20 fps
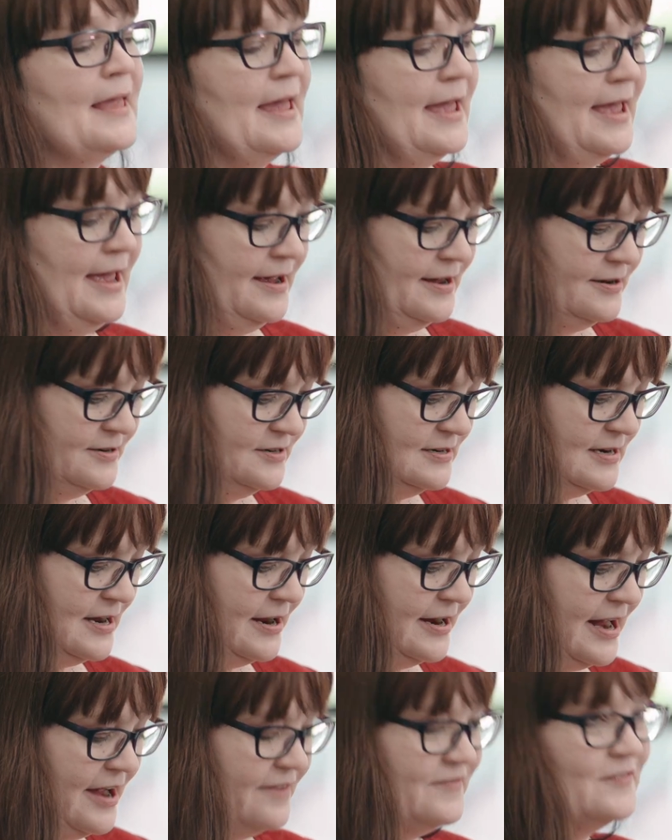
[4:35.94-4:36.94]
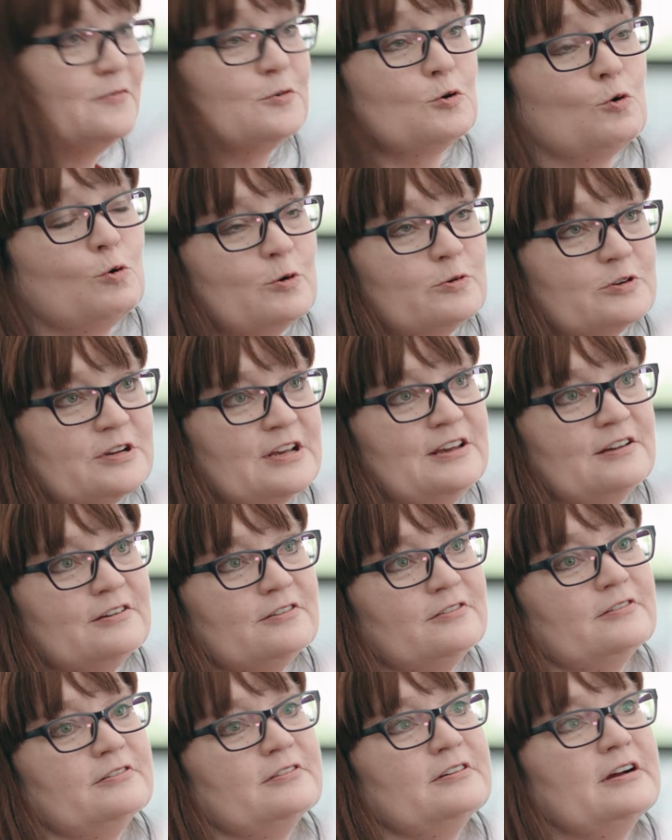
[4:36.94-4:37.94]
And I have a quote
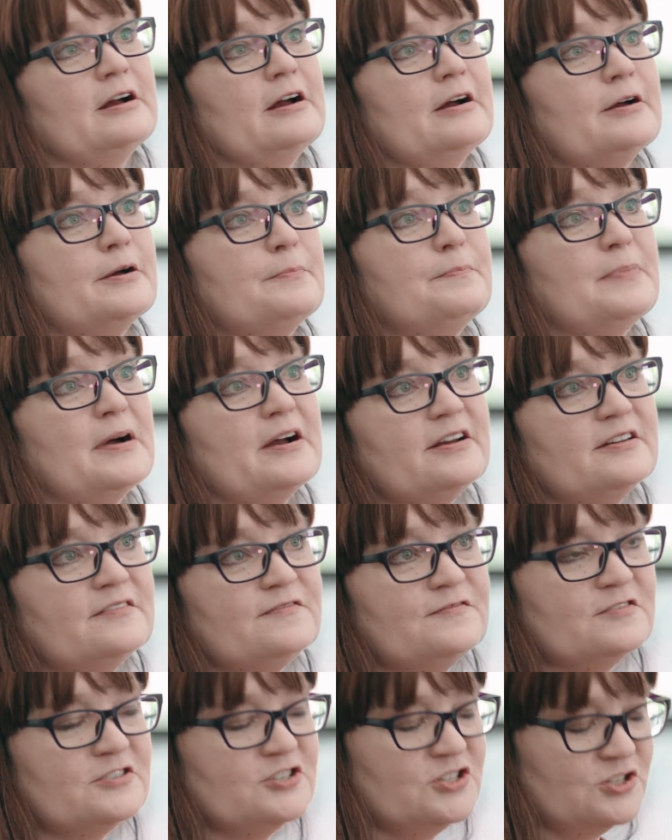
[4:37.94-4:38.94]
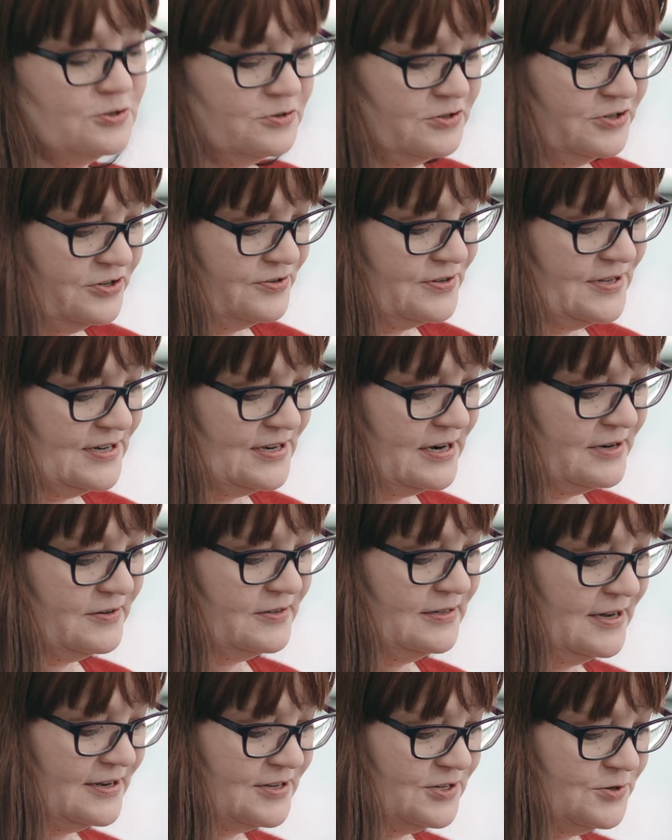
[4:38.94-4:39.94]
here by Fritz Scholder that
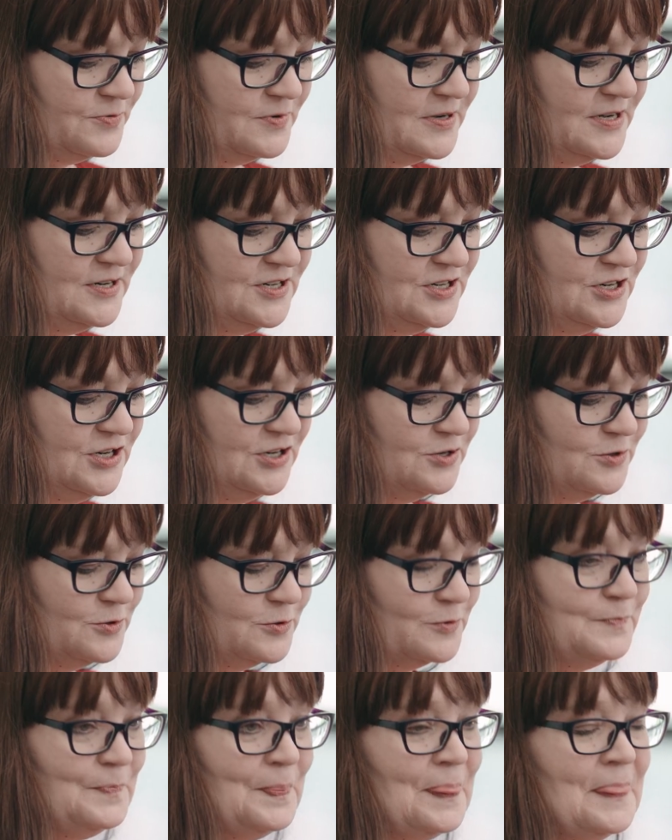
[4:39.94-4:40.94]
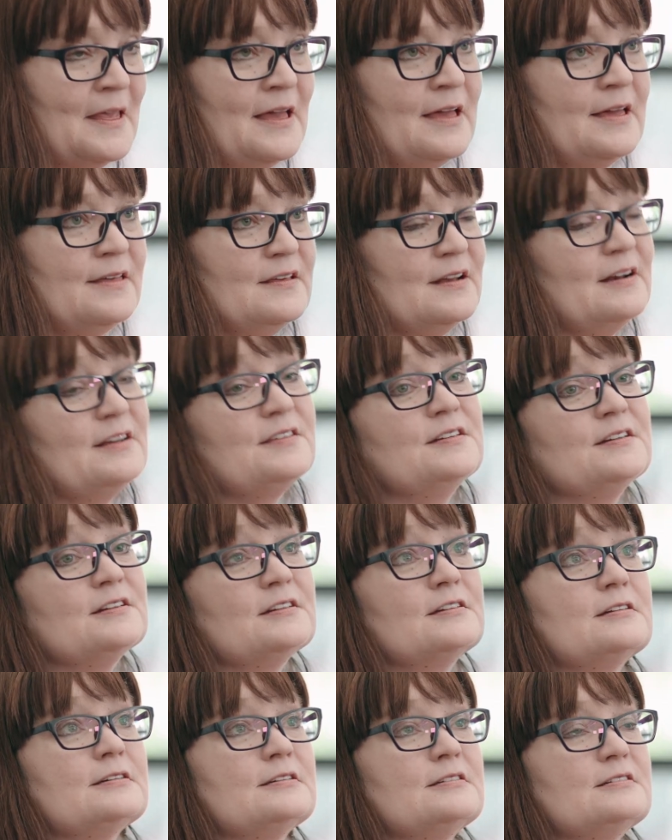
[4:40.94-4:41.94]
I'd like to read to you that I
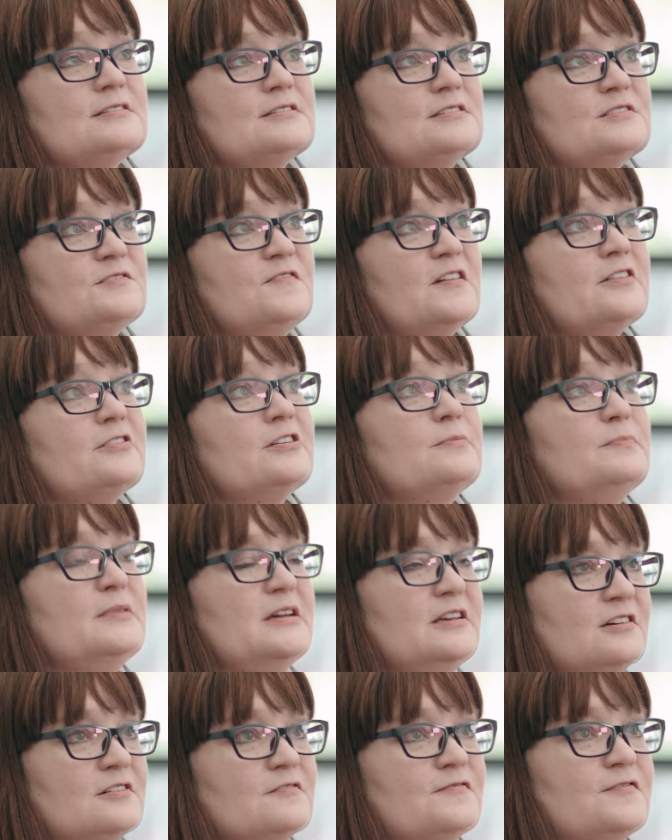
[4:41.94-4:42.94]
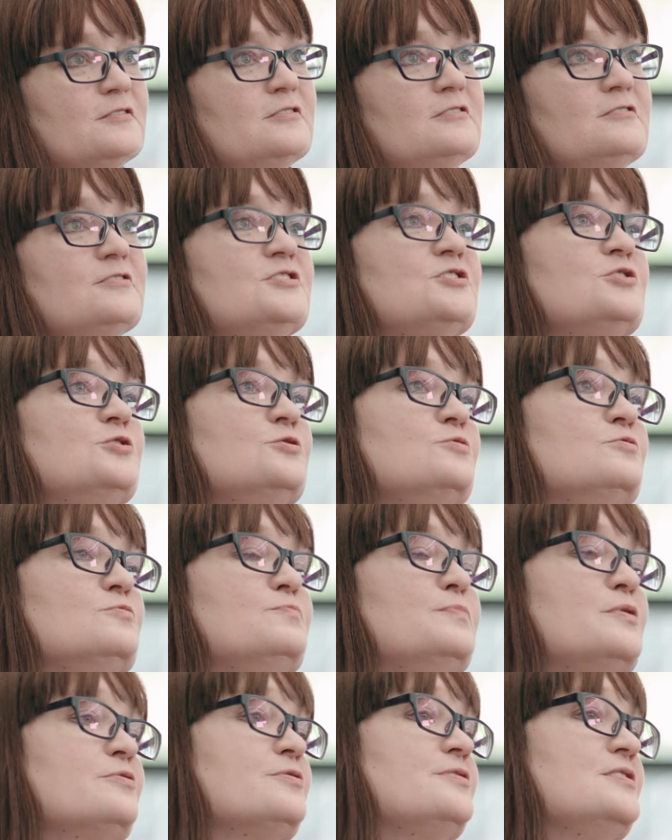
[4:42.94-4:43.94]
think is very meaningful to
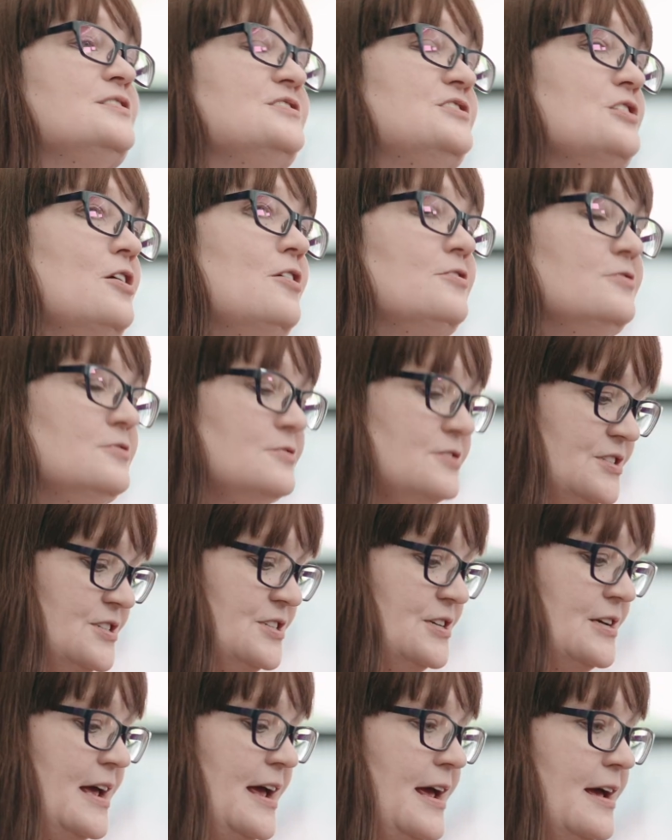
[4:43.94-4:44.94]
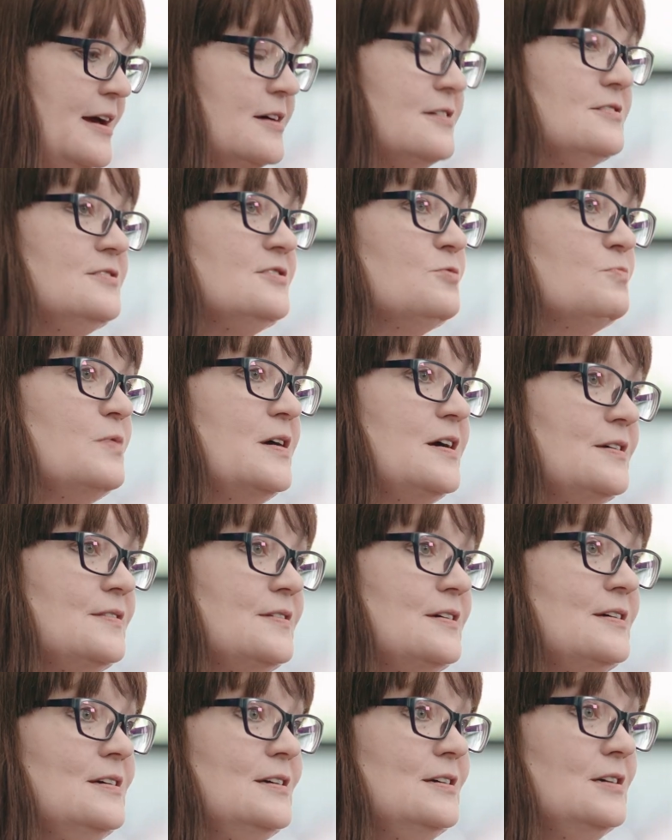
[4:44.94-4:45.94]
both his art and the way
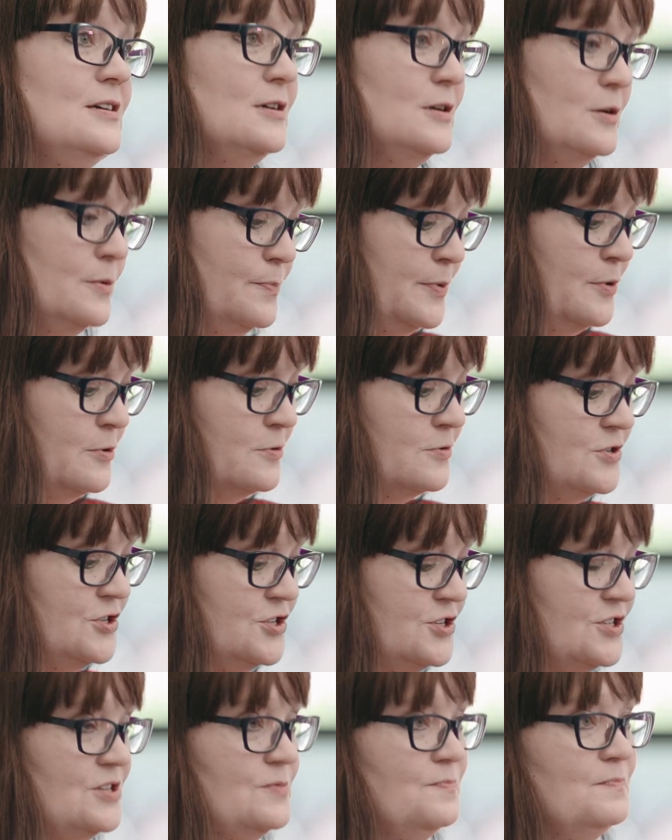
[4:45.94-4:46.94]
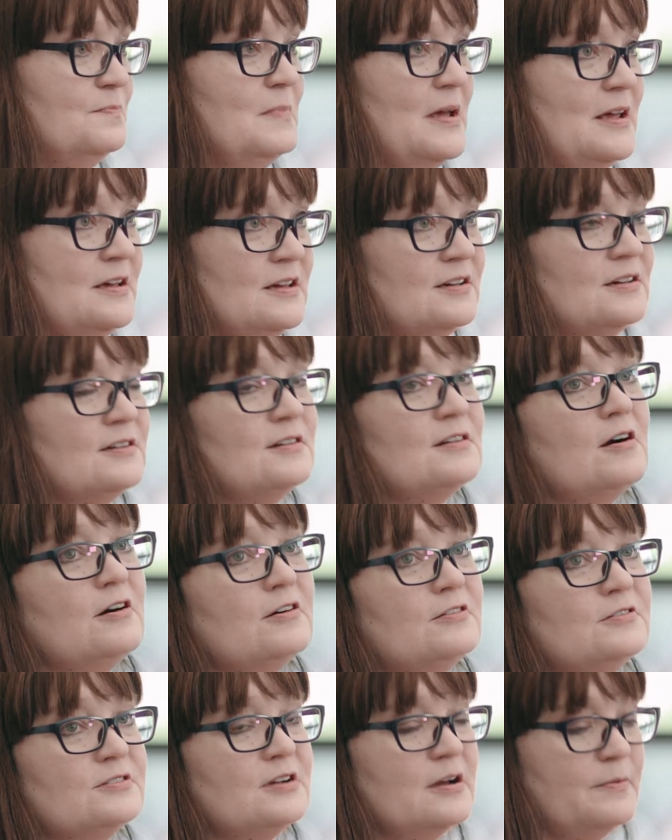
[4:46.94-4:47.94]
that he approached making
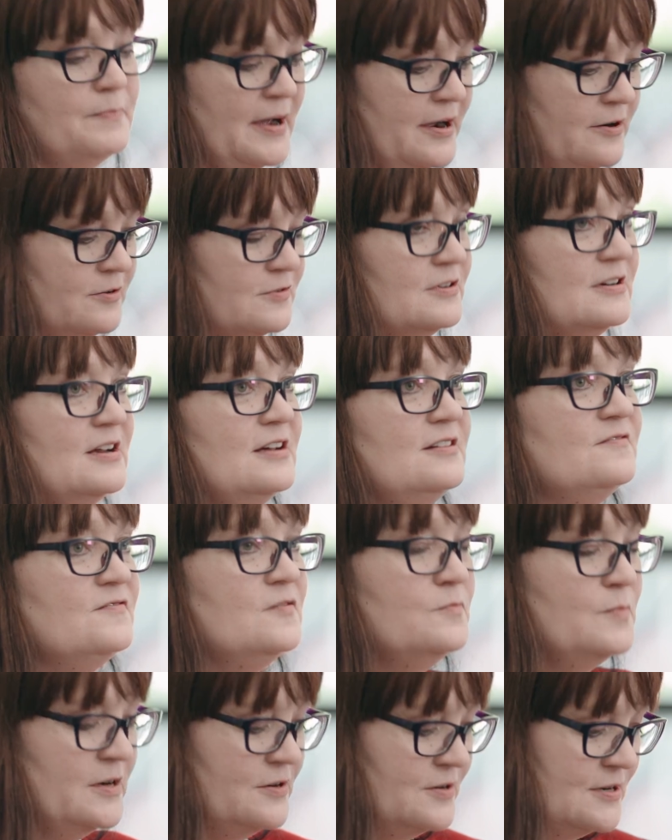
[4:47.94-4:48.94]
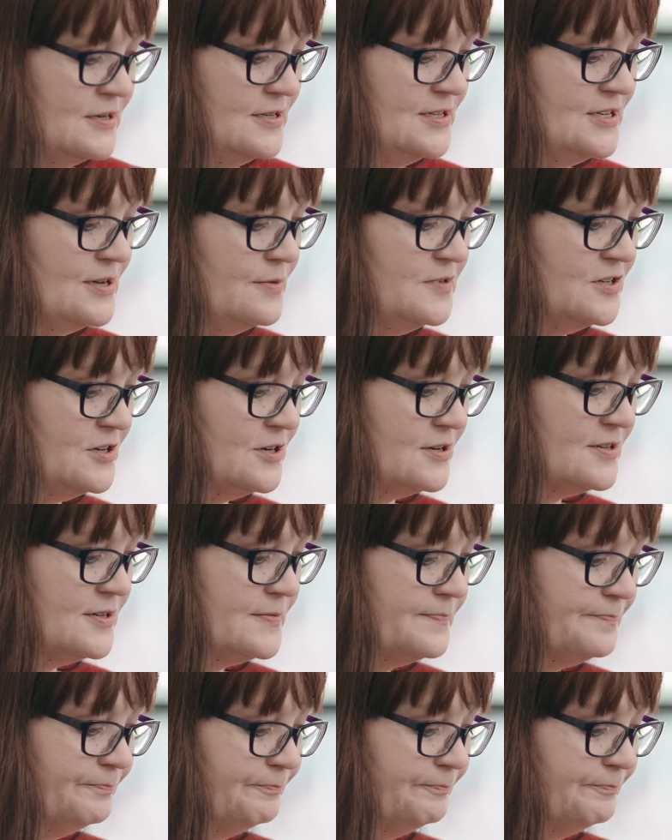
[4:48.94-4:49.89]
art about Native American subjects.